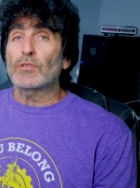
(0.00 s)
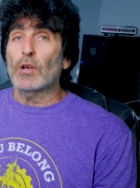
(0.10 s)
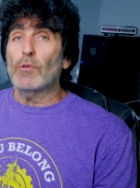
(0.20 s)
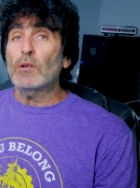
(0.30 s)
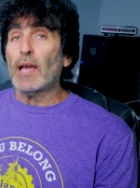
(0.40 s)

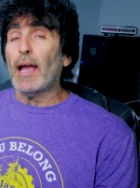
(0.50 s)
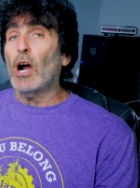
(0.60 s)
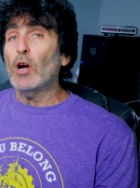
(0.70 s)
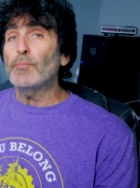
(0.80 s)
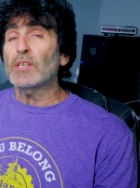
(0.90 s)
So, okay, I
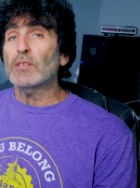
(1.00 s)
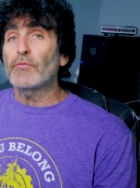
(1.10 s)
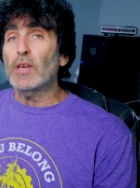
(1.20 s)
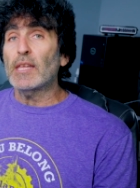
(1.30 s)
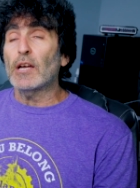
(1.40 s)
hope this
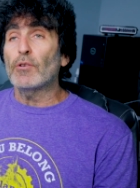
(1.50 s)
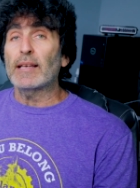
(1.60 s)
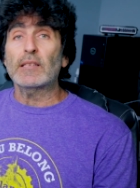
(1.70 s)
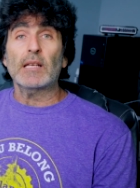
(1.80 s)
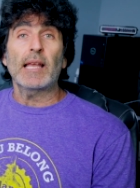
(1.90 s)
video
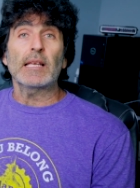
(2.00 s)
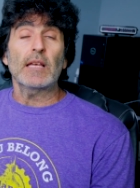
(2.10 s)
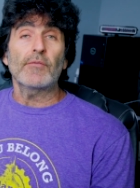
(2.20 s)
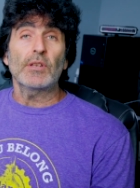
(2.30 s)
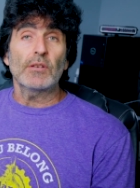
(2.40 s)
has kind of
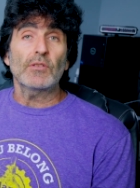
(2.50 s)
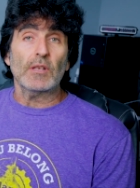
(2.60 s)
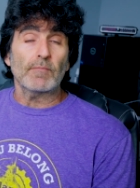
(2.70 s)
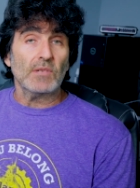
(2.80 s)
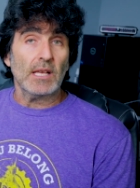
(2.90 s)
given you
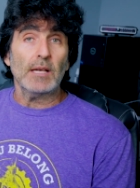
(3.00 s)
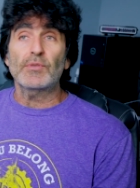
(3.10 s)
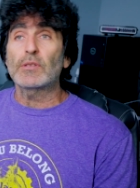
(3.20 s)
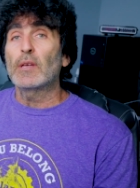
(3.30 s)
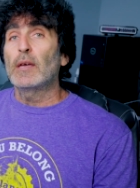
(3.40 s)
some
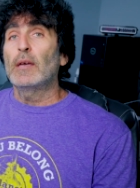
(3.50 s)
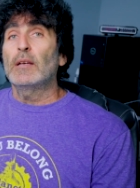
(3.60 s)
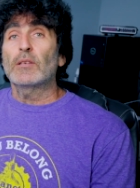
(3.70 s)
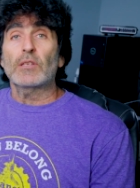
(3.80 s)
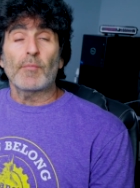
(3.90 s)
tips,
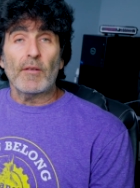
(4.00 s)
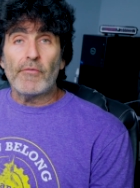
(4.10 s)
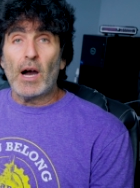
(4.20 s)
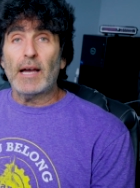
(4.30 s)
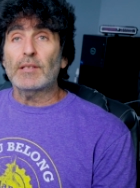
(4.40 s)
some
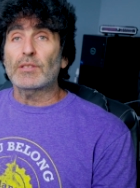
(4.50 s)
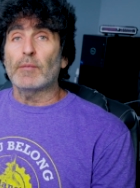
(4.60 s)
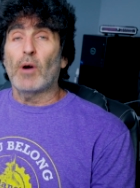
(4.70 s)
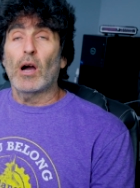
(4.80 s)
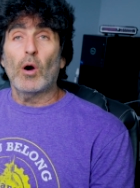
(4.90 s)
advice,
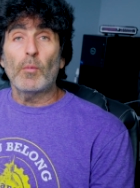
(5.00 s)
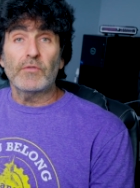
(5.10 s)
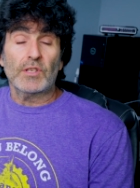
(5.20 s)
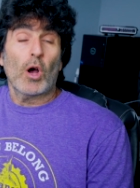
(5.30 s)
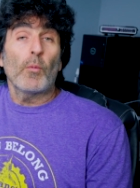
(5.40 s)
some
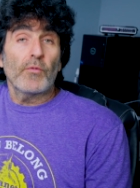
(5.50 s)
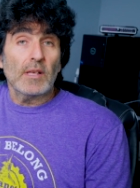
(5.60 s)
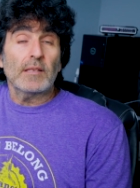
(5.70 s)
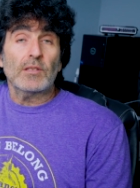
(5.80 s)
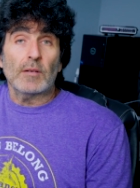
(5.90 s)
hope,
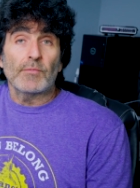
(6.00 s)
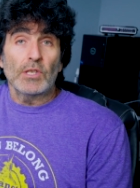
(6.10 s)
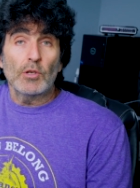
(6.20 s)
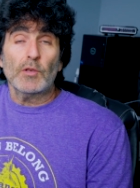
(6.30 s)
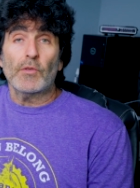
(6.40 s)
hopefully some
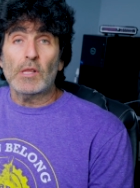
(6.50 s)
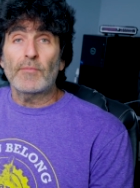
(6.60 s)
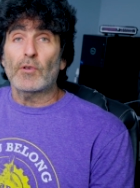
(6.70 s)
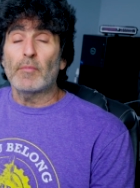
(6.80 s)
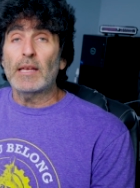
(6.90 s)
useful
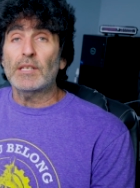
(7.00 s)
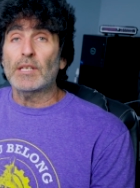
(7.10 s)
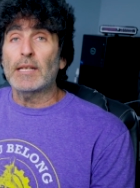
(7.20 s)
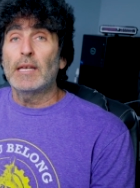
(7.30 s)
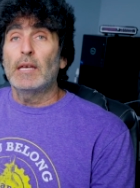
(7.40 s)

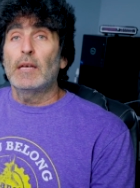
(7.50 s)
information.